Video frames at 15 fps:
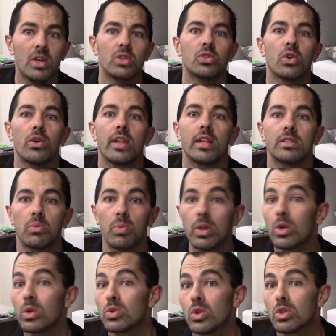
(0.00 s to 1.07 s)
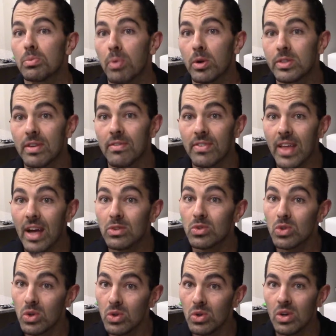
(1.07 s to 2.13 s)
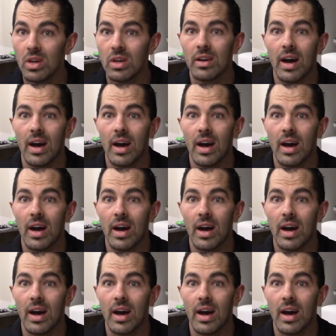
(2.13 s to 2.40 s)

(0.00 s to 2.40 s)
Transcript: So that's a really good source of protein for that too.